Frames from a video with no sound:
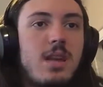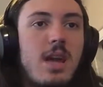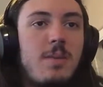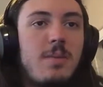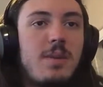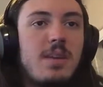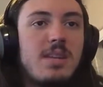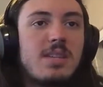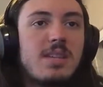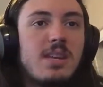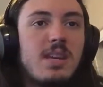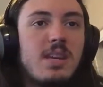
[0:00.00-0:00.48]
I
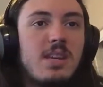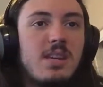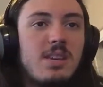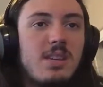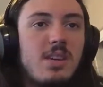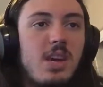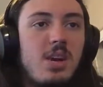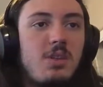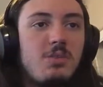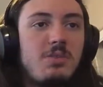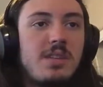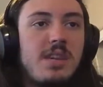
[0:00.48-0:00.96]
mean, it's gonna
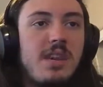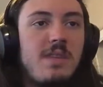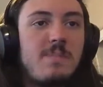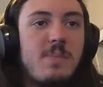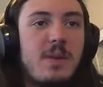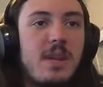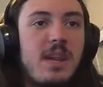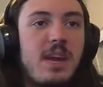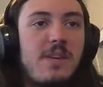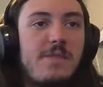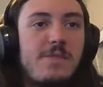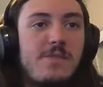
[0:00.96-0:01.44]
go deep
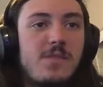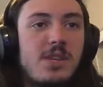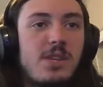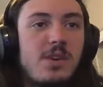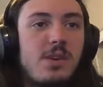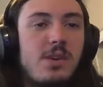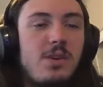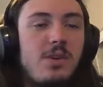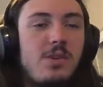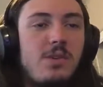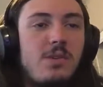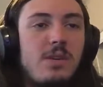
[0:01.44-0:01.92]
enough
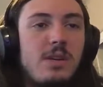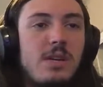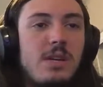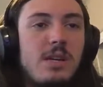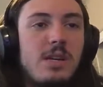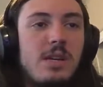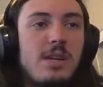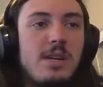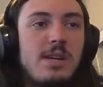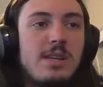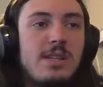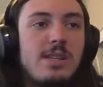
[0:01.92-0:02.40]
to
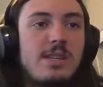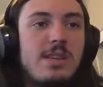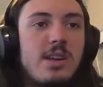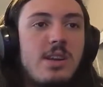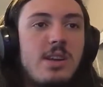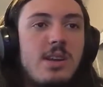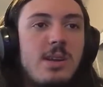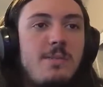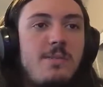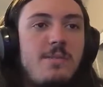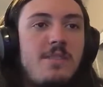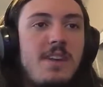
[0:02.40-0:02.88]

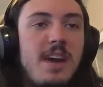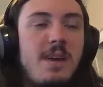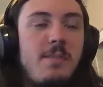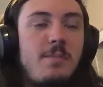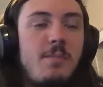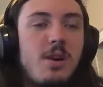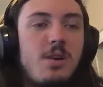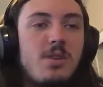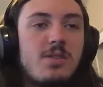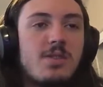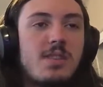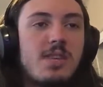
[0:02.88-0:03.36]
circumvent
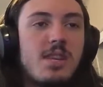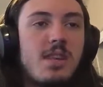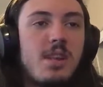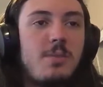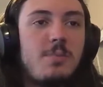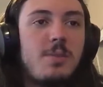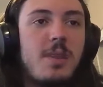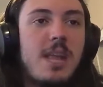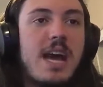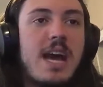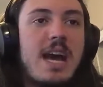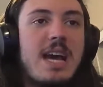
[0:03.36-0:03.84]
most of the
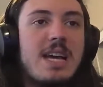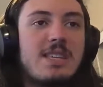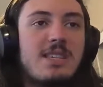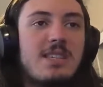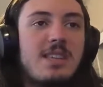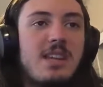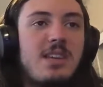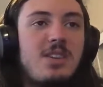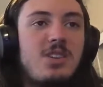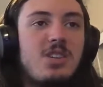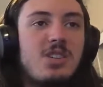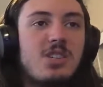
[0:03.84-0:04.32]
blast
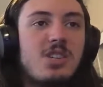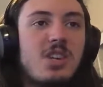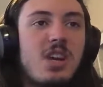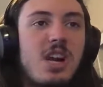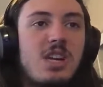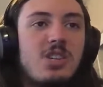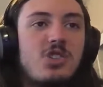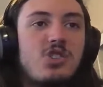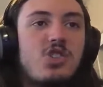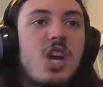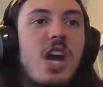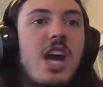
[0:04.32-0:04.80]
and just
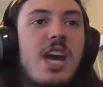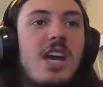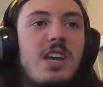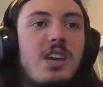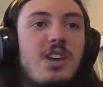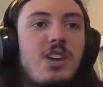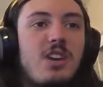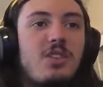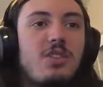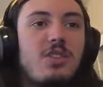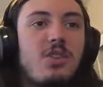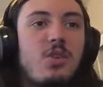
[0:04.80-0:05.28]
cause
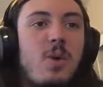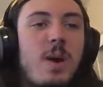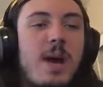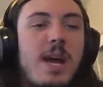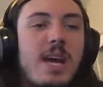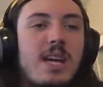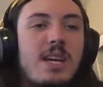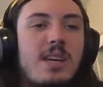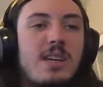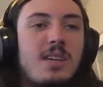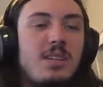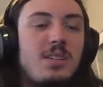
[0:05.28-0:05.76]
giant
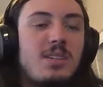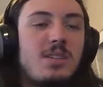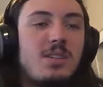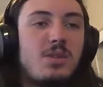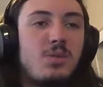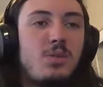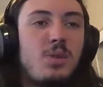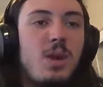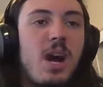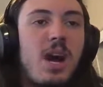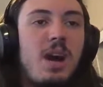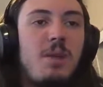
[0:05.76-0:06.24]
earthquake and
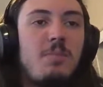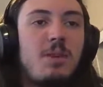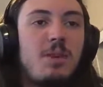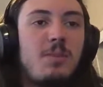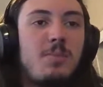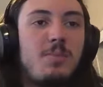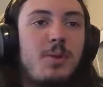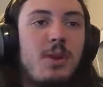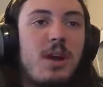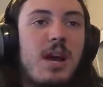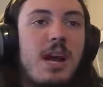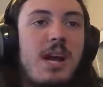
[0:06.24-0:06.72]

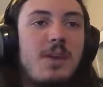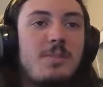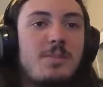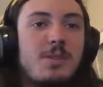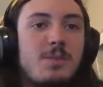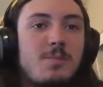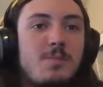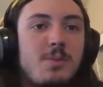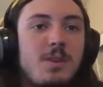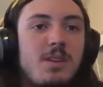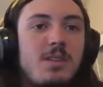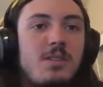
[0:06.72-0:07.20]
tsunami,
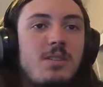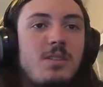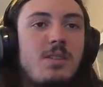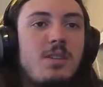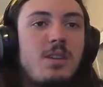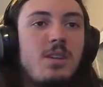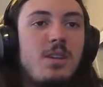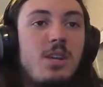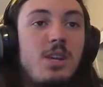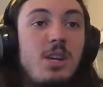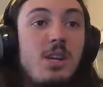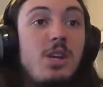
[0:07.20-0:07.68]
perhaps, but
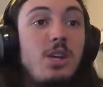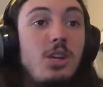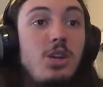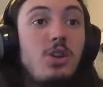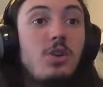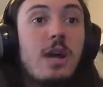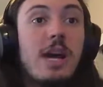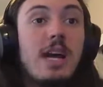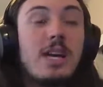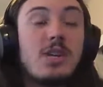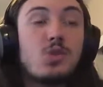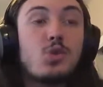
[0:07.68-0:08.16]
you
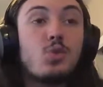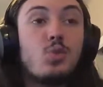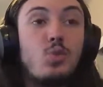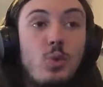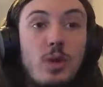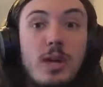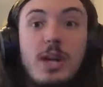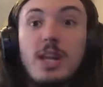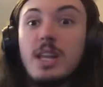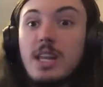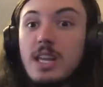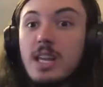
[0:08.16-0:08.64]
guys
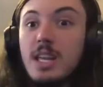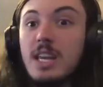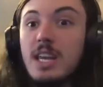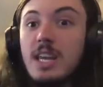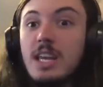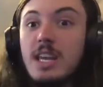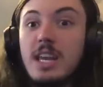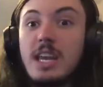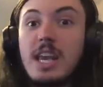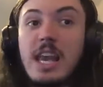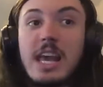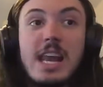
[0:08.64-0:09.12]
really
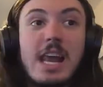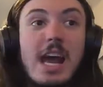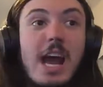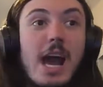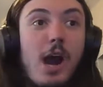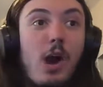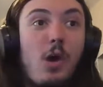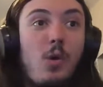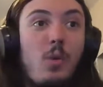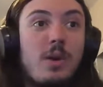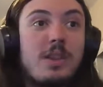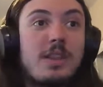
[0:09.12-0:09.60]
need to get
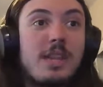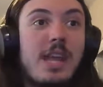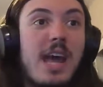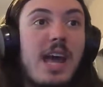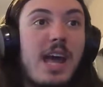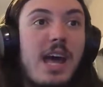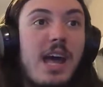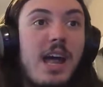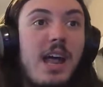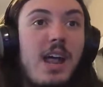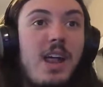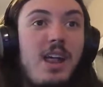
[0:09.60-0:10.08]
out. What the
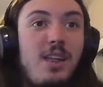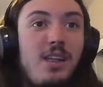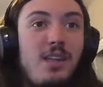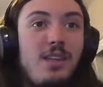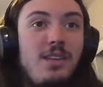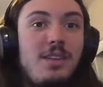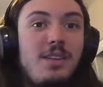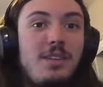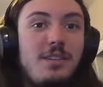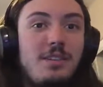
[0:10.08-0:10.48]
hell?